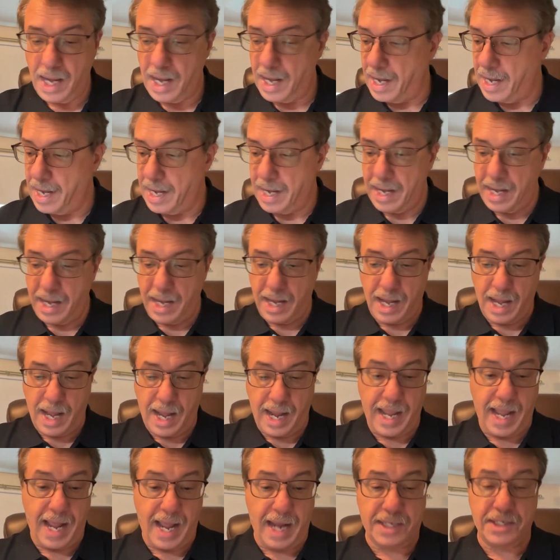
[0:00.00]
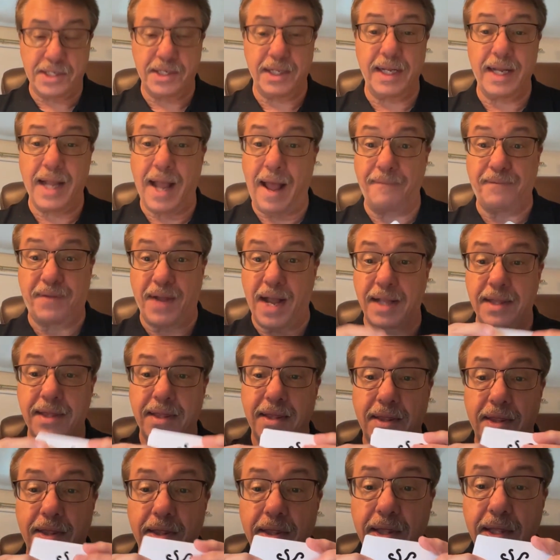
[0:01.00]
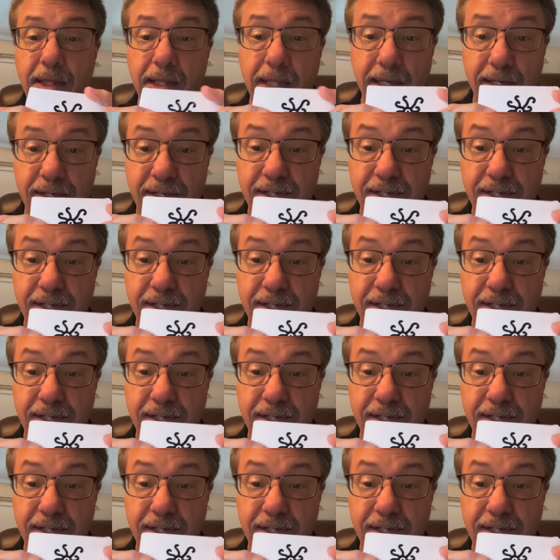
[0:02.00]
I've got the